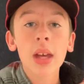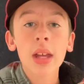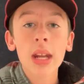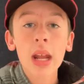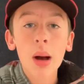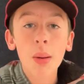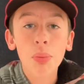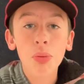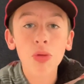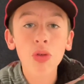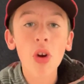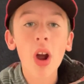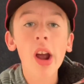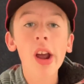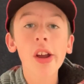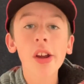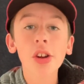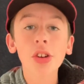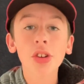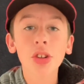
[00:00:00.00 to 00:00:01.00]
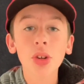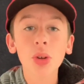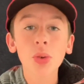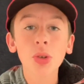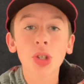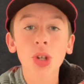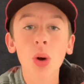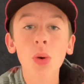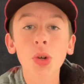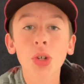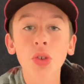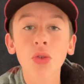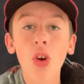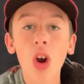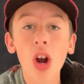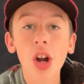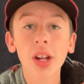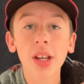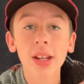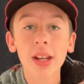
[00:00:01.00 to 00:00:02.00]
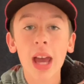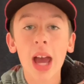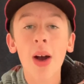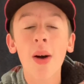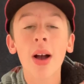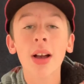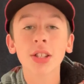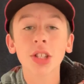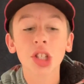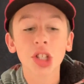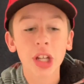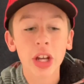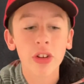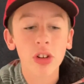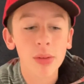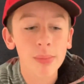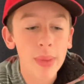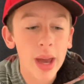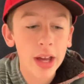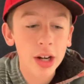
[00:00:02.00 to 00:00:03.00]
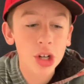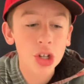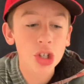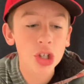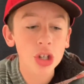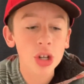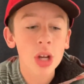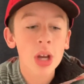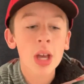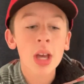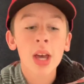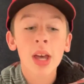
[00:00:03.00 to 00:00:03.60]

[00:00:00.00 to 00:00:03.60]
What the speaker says: Now, prior to Joe Girardi now as the general manager,